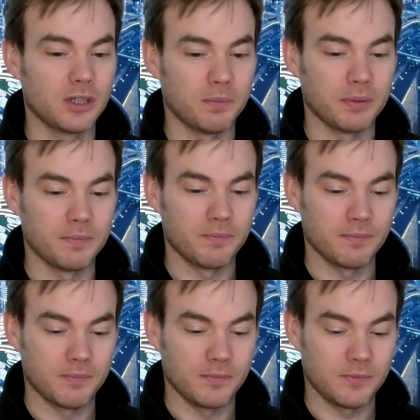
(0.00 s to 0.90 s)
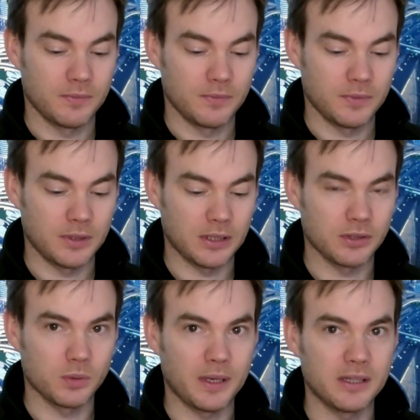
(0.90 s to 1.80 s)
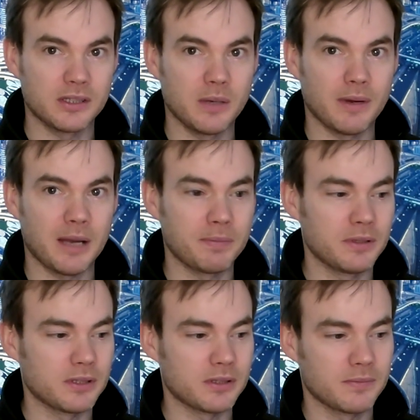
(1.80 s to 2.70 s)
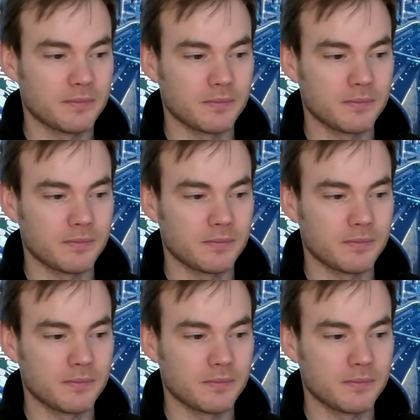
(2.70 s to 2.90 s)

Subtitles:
up. Let's just wait and see what happens.